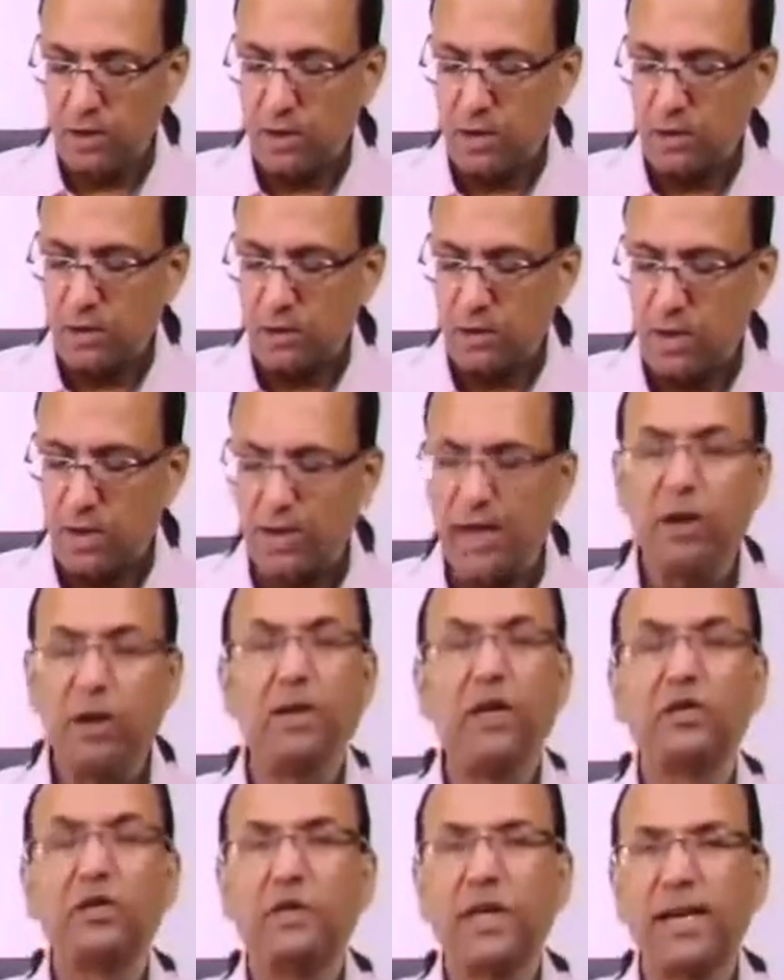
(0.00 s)
the
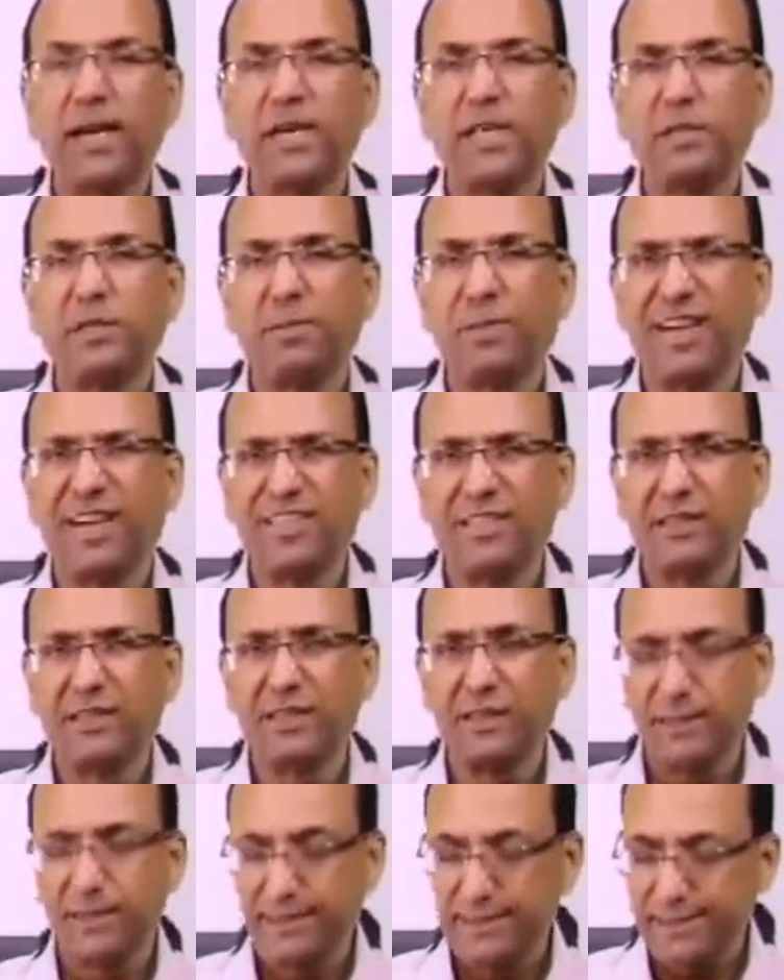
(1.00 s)
carotid sinus pressure,
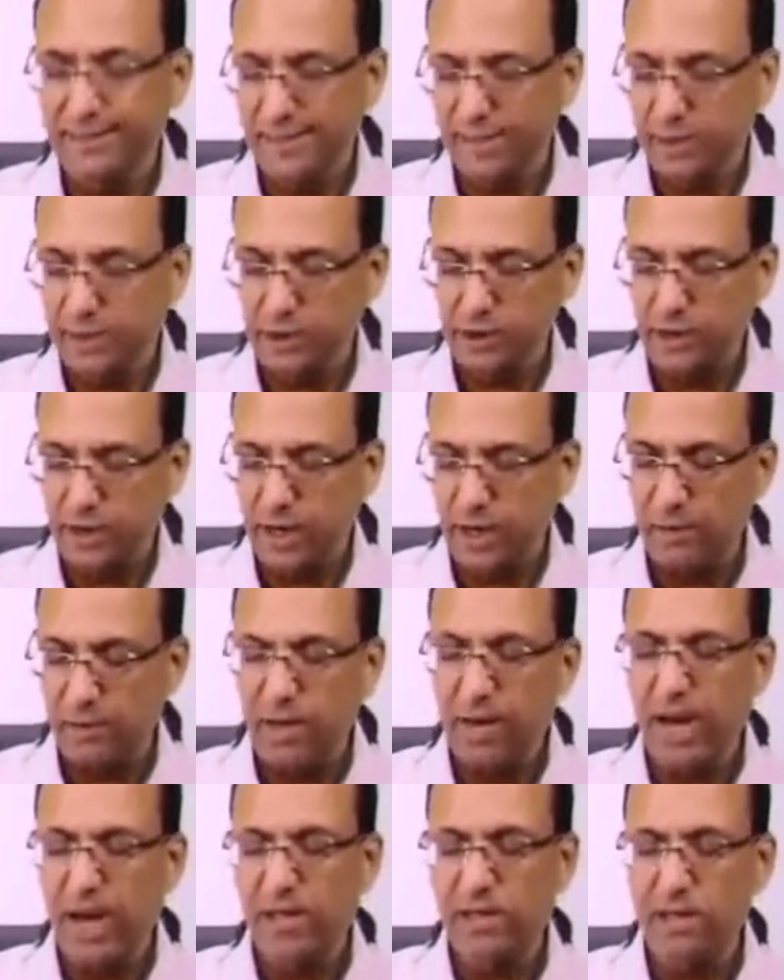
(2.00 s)
yes, carried by
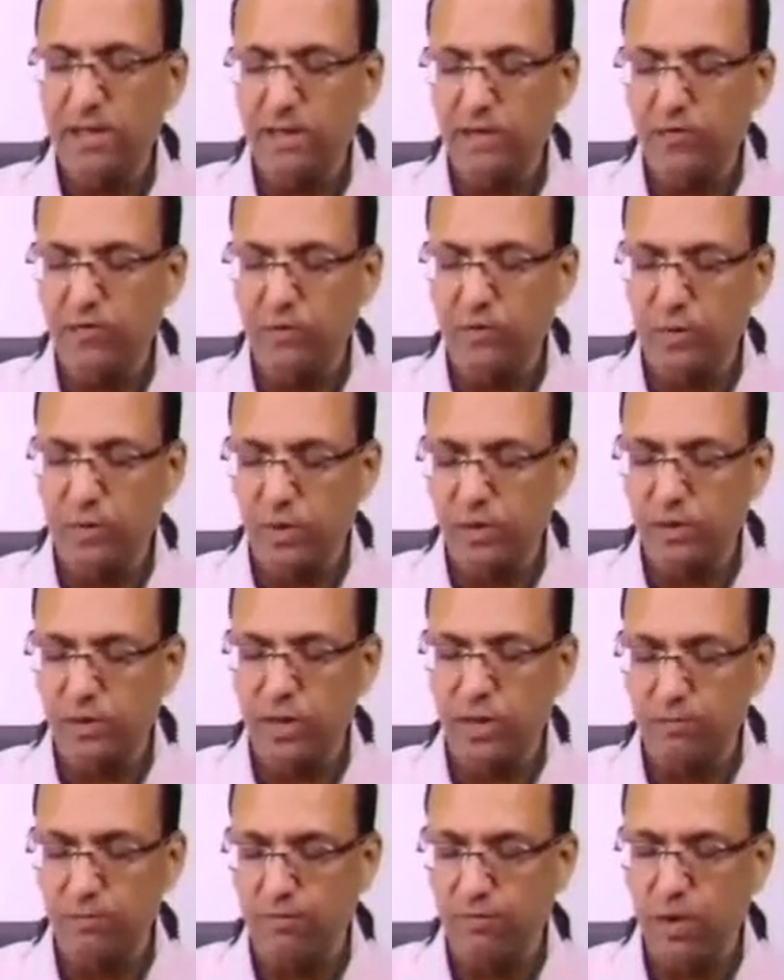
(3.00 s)
ninth nerve towards
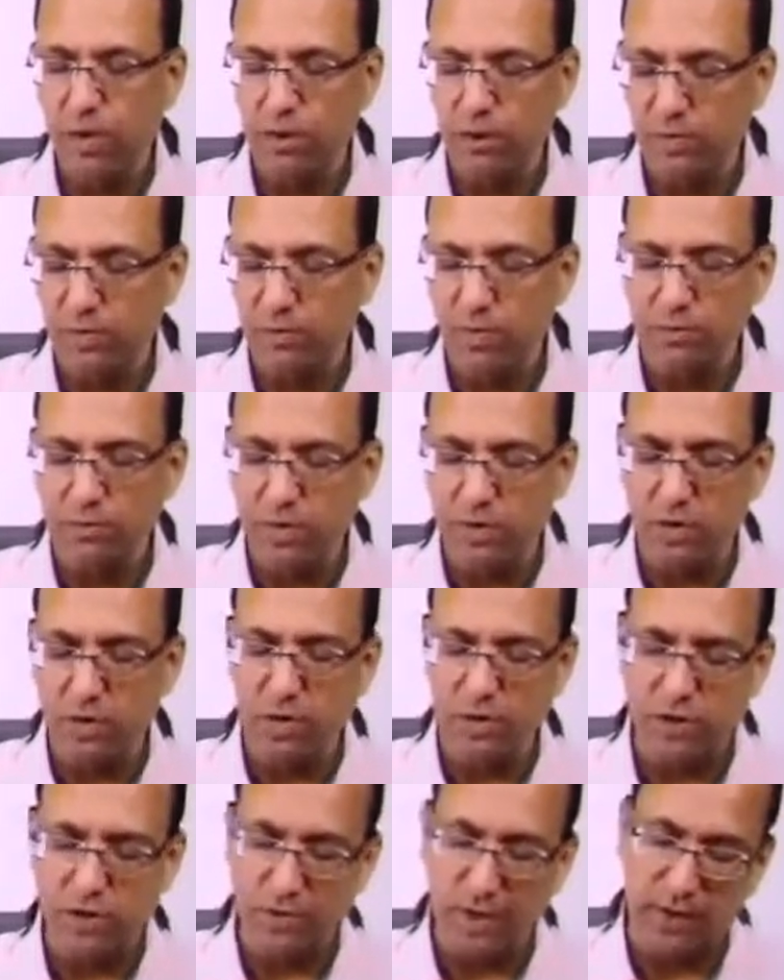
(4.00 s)
the bottom of the
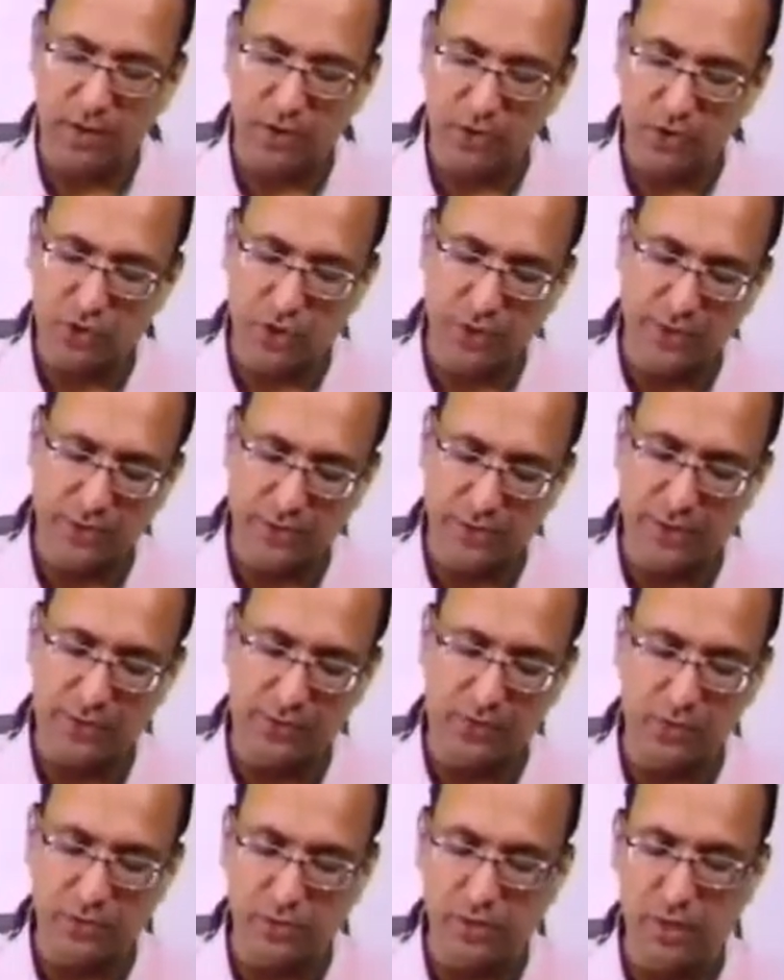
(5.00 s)
nucleus tractus solitarius,
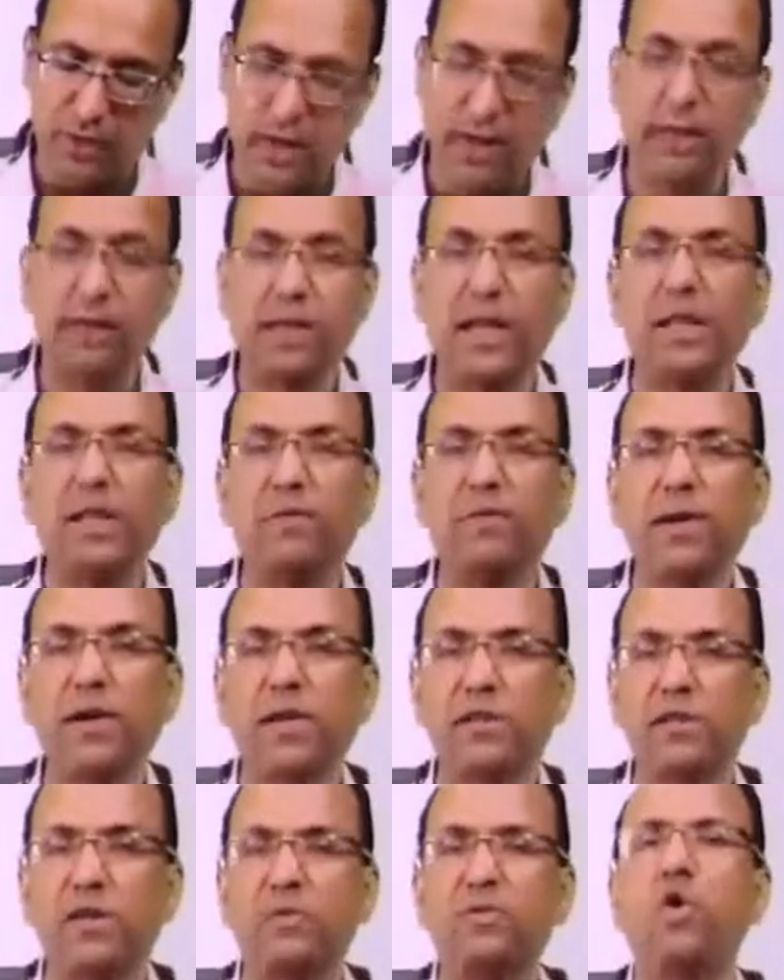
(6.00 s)
which will then tell the
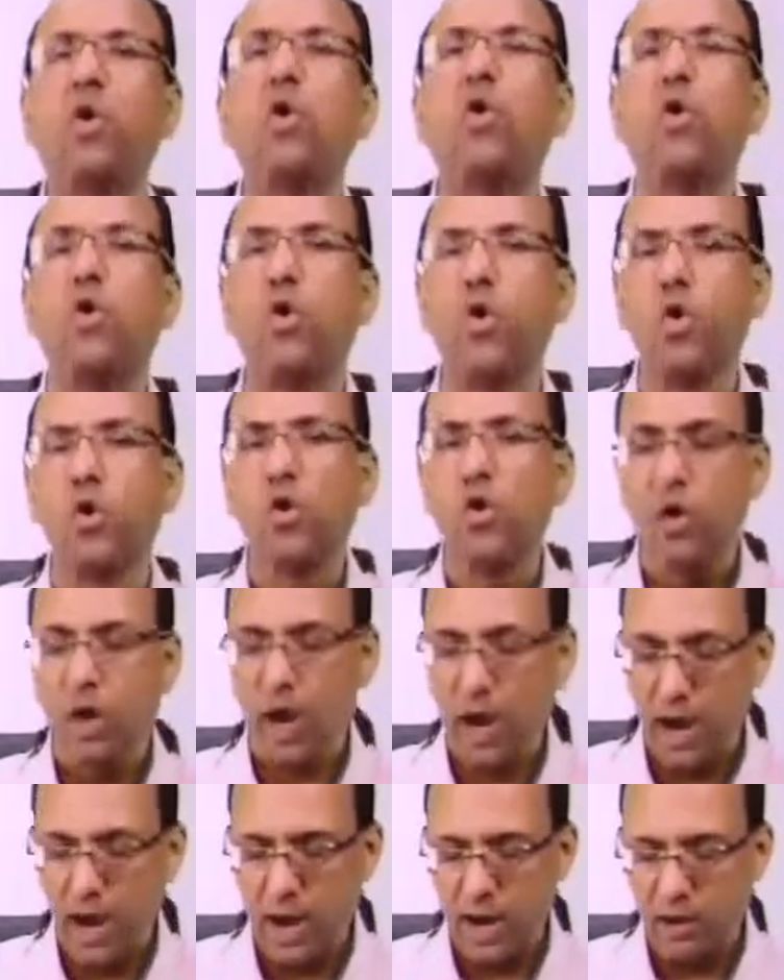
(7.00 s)
vagus nerve go
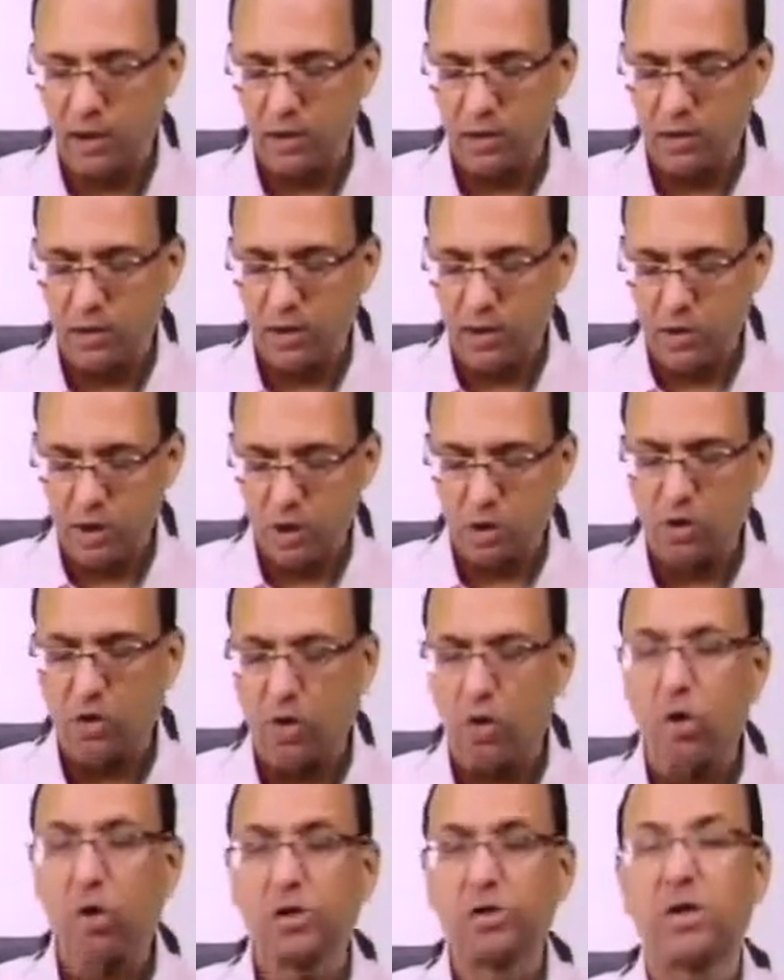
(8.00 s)
and
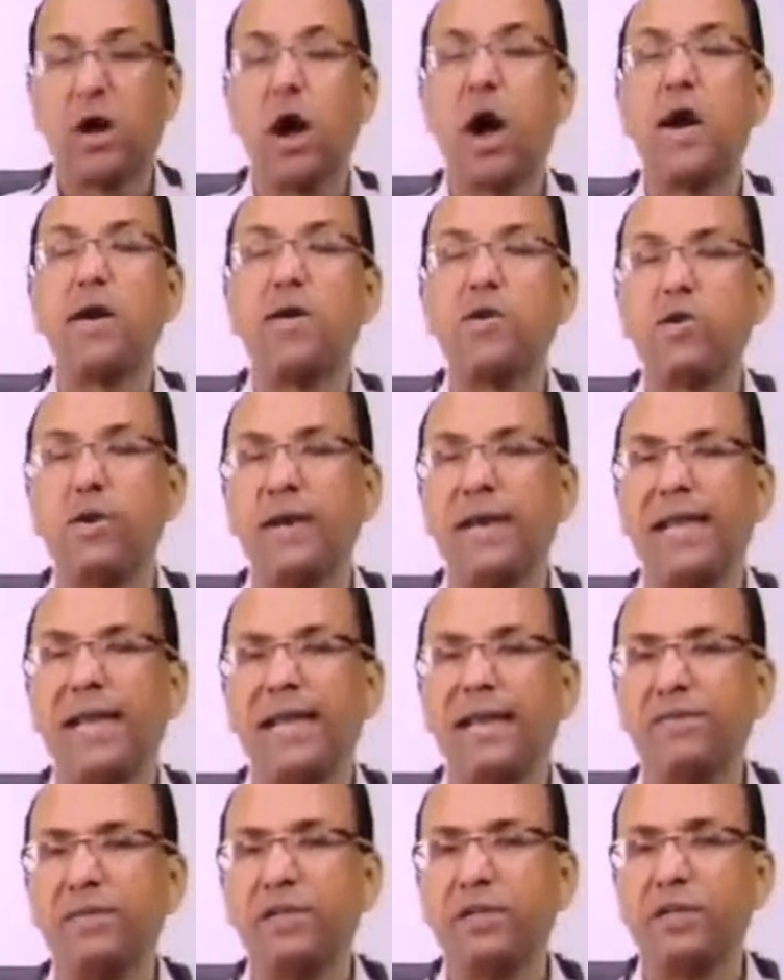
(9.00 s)
cause cardio
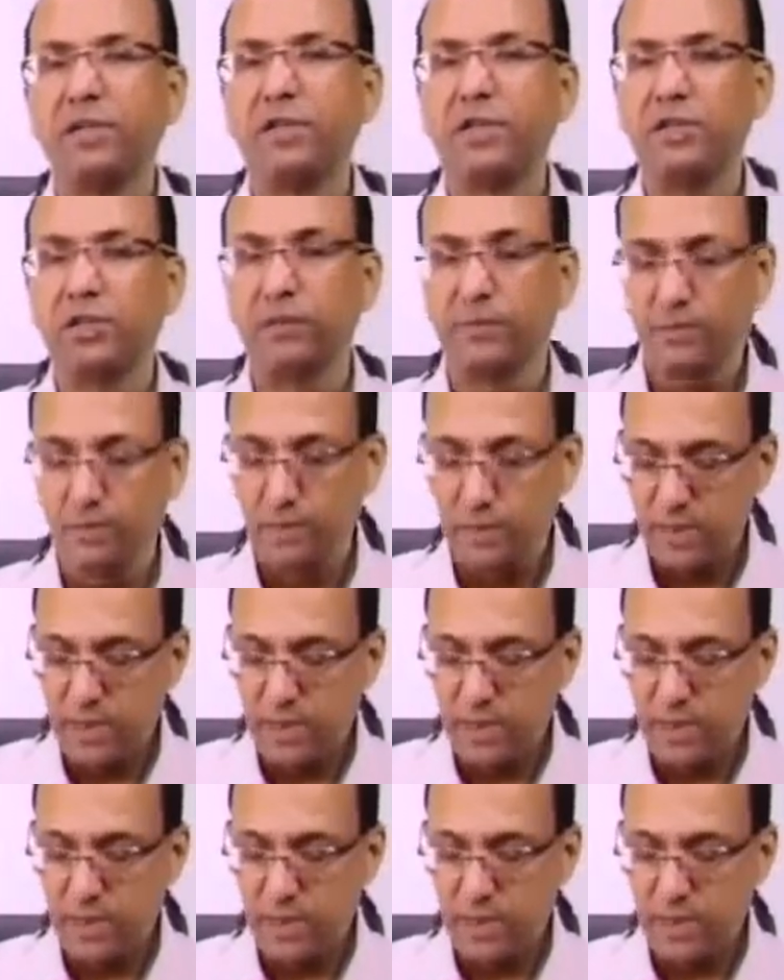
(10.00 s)
inhibition.